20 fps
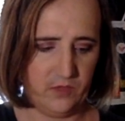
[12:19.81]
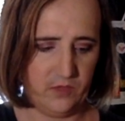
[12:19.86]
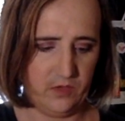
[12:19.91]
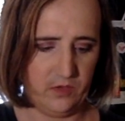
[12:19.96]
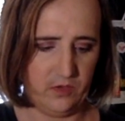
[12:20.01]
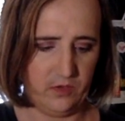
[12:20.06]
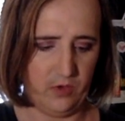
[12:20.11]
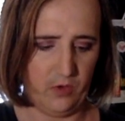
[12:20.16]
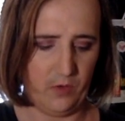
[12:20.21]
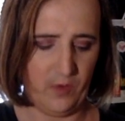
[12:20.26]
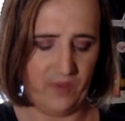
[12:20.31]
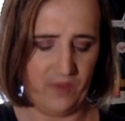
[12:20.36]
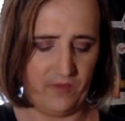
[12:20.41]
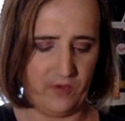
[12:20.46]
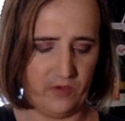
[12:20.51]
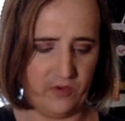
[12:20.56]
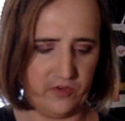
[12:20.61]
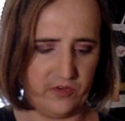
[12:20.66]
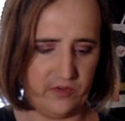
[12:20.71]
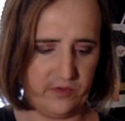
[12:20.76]
my
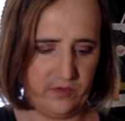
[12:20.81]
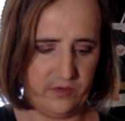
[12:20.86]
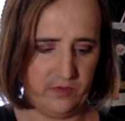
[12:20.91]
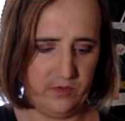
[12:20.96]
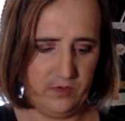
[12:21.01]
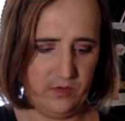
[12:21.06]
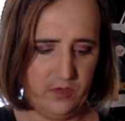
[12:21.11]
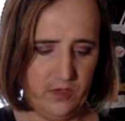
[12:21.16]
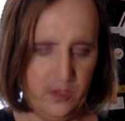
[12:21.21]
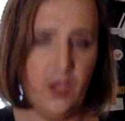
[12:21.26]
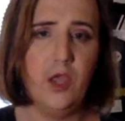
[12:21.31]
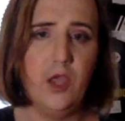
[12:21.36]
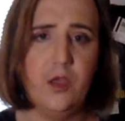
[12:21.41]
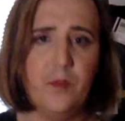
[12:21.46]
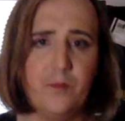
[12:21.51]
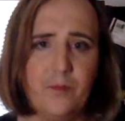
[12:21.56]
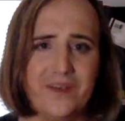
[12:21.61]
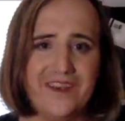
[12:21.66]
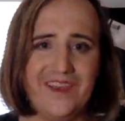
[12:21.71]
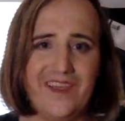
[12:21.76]
first
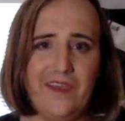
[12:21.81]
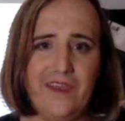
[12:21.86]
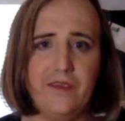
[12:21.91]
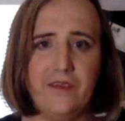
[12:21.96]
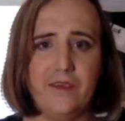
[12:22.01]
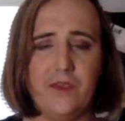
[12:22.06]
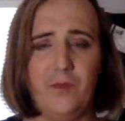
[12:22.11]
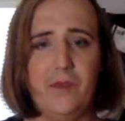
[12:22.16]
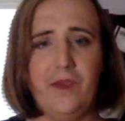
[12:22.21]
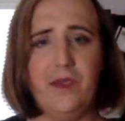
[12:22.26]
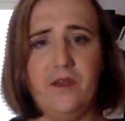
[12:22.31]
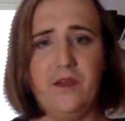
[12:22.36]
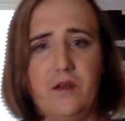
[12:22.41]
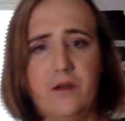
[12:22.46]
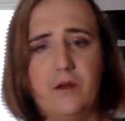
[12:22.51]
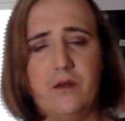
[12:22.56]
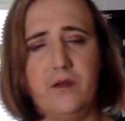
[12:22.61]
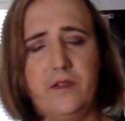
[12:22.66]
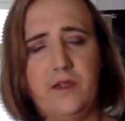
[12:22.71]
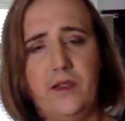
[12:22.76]
battalion
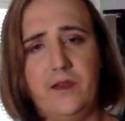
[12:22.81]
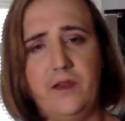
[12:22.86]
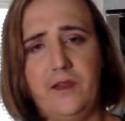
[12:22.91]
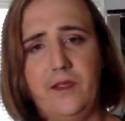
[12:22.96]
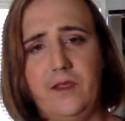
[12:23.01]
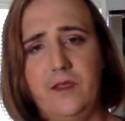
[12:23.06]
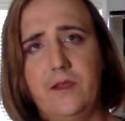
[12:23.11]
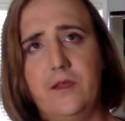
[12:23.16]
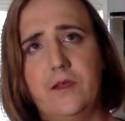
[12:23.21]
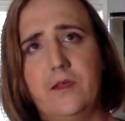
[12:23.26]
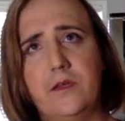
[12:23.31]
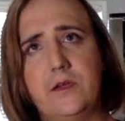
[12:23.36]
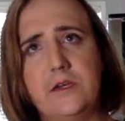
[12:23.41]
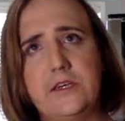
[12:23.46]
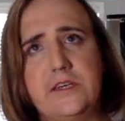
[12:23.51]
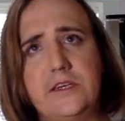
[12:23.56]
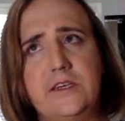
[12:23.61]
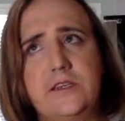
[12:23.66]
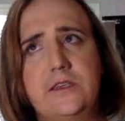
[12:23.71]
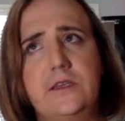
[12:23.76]
commander in
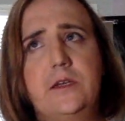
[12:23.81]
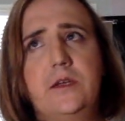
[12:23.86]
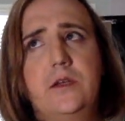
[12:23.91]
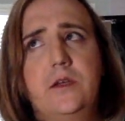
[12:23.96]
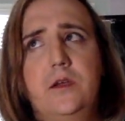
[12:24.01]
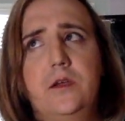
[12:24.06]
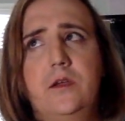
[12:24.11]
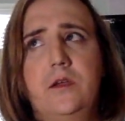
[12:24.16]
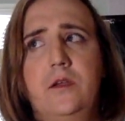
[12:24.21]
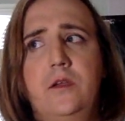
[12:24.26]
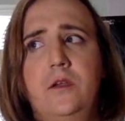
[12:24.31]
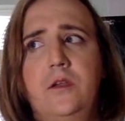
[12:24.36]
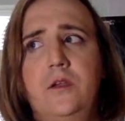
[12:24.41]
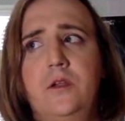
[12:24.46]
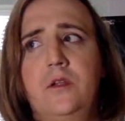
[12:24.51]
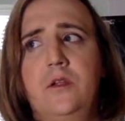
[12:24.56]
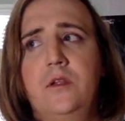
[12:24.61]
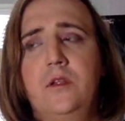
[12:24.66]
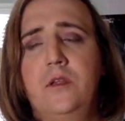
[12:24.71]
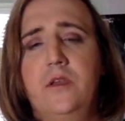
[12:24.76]
a
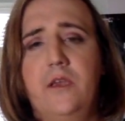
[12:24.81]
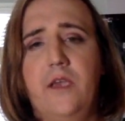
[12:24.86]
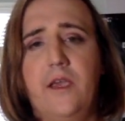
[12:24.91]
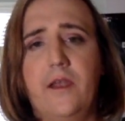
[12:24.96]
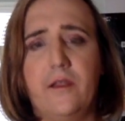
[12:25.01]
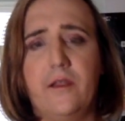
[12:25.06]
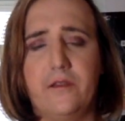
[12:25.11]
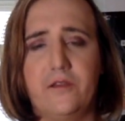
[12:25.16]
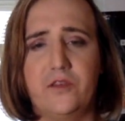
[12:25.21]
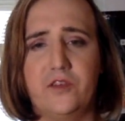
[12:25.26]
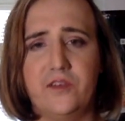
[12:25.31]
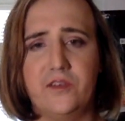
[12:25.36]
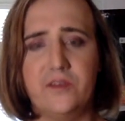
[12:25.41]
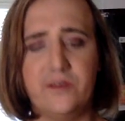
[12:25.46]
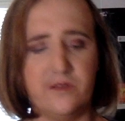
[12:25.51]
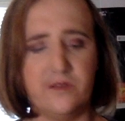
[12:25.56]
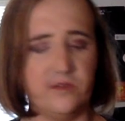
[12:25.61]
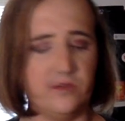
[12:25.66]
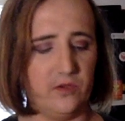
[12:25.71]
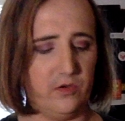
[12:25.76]

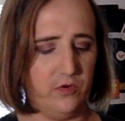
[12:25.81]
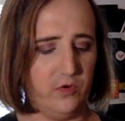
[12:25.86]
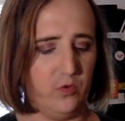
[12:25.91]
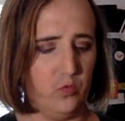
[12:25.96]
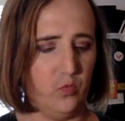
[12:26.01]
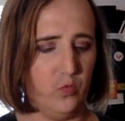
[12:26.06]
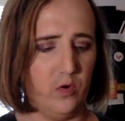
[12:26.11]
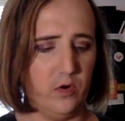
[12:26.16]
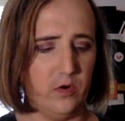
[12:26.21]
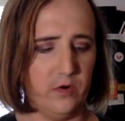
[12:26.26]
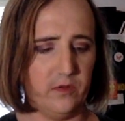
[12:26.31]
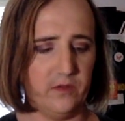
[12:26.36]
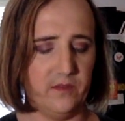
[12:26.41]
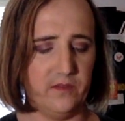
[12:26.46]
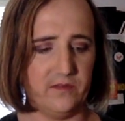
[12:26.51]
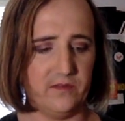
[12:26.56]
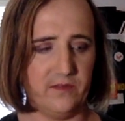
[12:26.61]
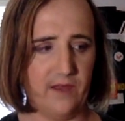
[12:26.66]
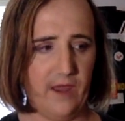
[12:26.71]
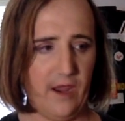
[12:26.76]
logistics unit
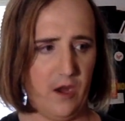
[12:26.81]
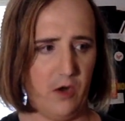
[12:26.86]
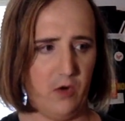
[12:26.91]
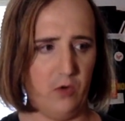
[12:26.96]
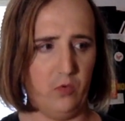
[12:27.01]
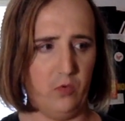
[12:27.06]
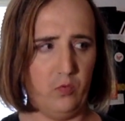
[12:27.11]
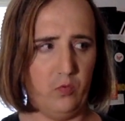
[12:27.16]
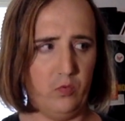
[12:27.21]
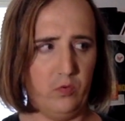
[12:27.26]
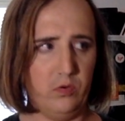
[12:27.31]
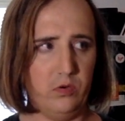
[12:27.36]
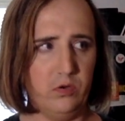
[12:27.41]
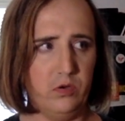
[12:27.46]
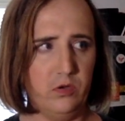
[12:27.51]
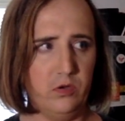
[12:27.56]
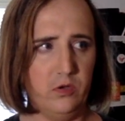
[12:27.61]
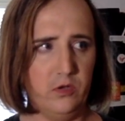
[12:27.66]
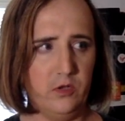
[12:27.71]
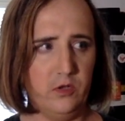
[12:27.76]
is now
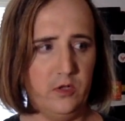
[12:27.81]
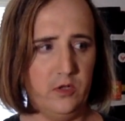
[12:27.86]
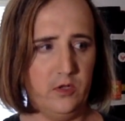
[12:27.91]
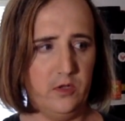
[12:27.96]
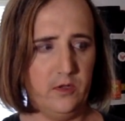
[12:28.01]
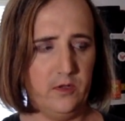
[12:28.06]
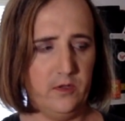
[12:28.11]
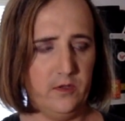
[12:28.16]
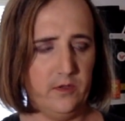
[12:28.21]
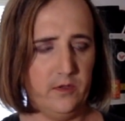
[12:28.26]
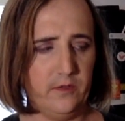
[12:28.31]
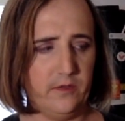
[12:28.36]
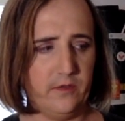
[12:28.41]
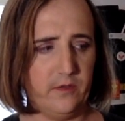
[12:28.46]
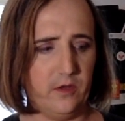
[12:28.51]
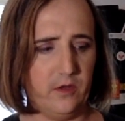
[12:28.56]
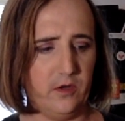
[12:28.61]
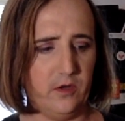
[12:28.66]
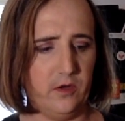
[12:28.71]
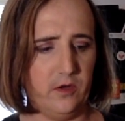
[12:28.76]

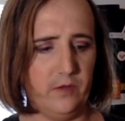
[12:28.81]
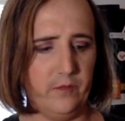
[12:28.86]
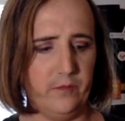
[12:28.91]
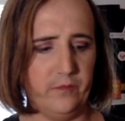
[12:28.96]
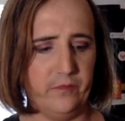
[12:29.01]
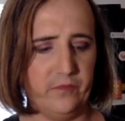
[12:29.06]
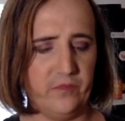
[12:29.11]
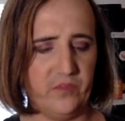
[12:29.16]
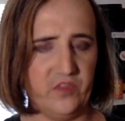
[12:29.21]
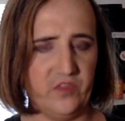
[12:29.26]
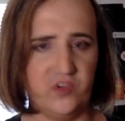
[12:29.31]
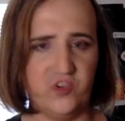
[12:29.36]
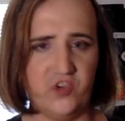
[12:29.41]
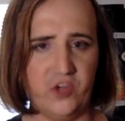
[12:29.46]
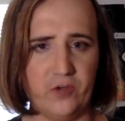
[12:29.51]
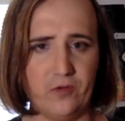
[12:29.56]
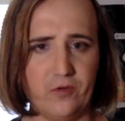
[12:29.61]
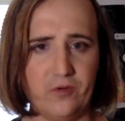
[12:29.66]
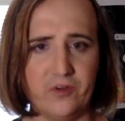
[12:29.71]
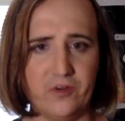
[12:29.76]
the
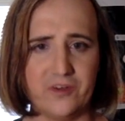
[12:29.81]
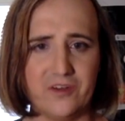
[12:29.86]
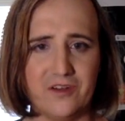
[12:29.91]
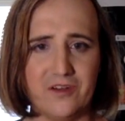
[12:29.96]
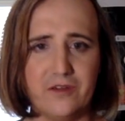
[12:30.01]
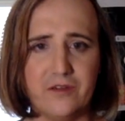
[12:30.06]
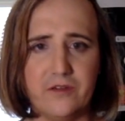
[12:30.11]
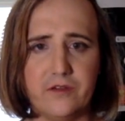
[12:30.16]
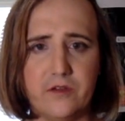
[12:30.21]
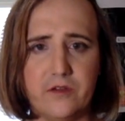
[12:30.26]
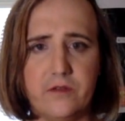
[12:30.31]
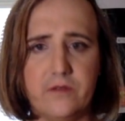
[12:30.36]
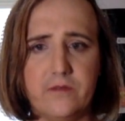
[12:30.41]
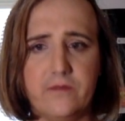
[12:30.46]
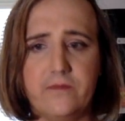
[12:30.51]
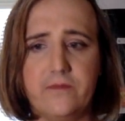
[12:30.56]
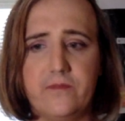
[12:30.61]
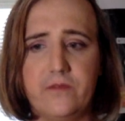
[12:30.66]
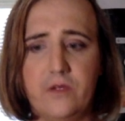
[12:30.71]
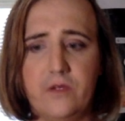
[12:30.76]
general in charge
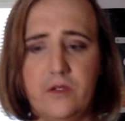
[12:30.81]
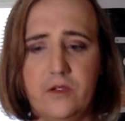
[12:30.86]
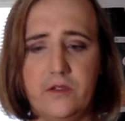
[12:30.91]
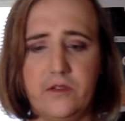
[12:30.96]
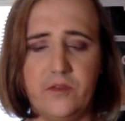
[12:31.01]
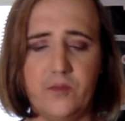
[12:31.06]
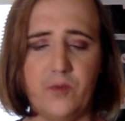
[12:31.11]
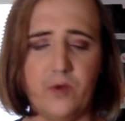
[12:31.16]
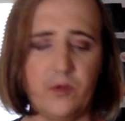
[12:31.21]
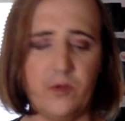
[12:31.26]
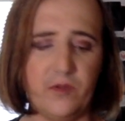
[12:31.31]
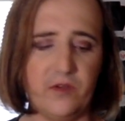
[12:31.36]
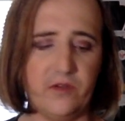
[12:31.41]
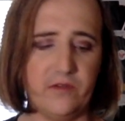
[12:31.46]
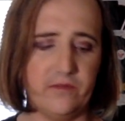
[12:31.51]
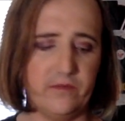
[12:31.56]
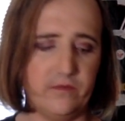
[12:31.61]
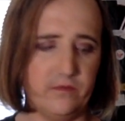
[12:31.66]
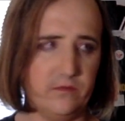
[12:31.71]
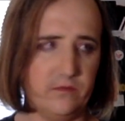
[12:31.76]
of the Department of
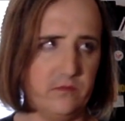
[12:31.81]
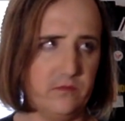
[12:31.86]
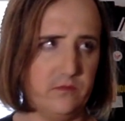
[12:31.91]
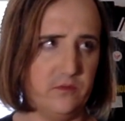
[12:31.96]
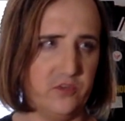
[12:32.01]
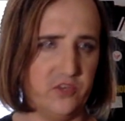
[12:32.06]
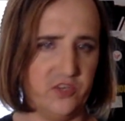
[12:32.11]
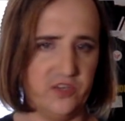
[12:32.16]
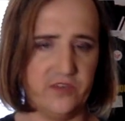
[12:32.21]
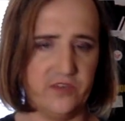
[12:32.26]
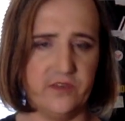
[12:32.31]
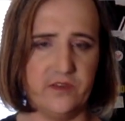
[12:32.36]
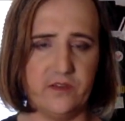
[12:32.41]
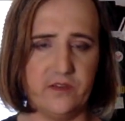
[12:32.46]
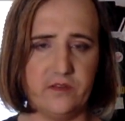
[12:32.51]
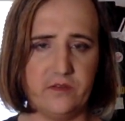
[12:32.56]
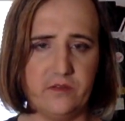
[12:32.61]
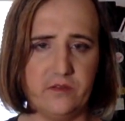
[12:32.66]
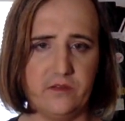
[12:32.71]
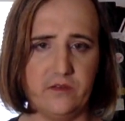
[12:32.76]

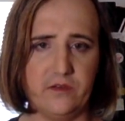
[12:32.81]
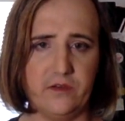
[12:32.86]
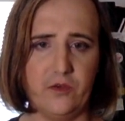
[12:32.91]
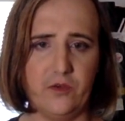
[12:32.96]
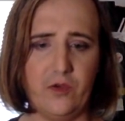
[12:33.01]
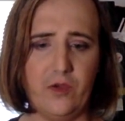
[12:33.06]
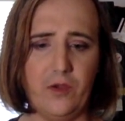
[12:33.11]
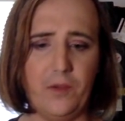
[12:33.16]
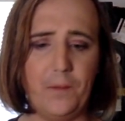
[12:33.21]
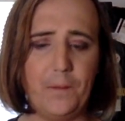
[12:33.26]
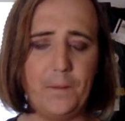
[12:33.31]
Logistics, DOL.